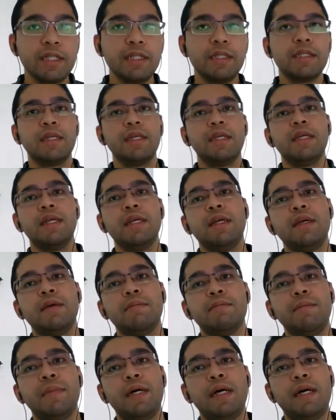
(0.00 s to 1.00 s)
And then
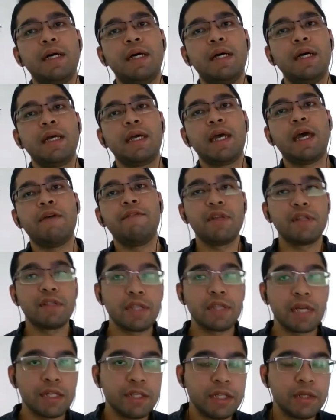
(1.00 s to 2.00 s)
after that, I
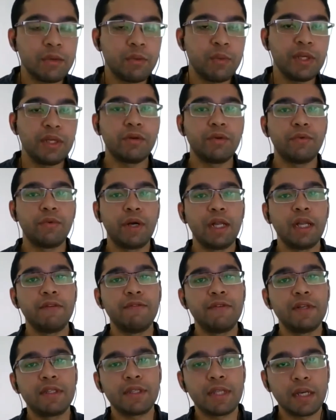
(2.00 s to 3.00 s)
think it's
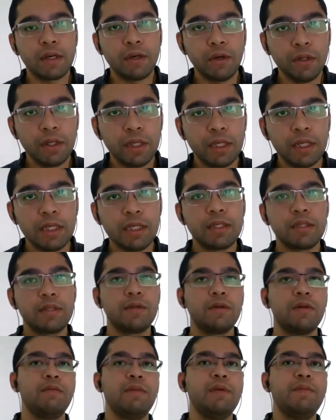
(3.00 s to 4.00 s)
better to have
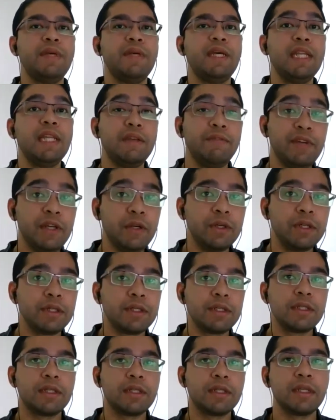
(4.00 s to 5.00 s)
an
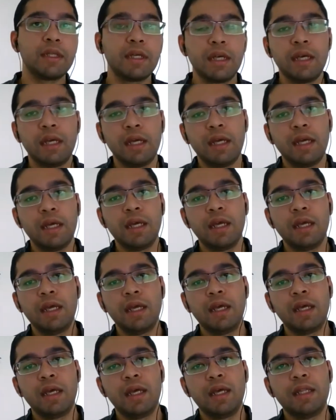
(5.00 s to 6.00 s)
alternative course of actions
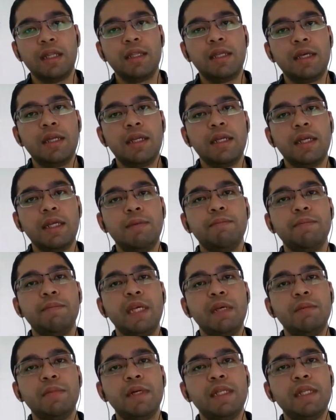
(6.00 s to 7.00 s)
by
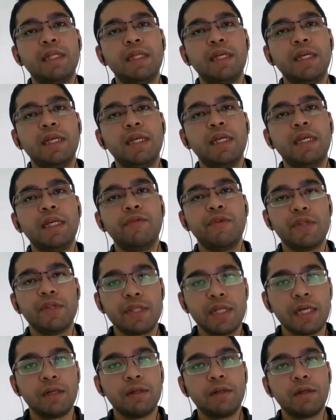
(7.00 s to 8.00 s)
having discussion with
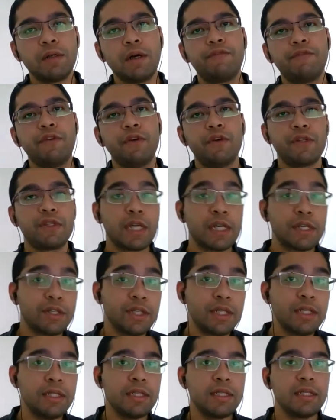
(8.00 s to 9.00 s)
relevant
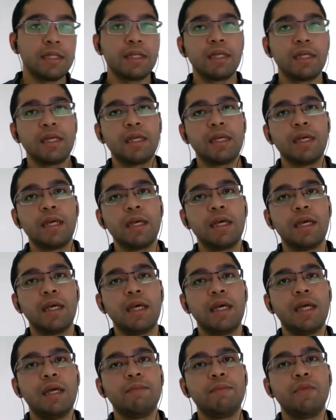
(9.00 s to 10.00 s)
stakeholders or maybe
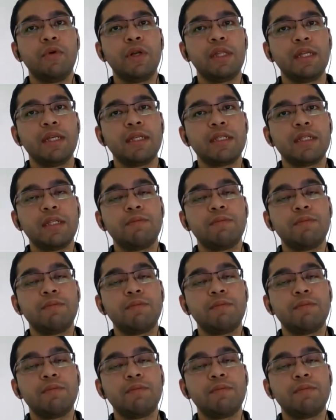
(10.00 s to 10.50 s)
individuals,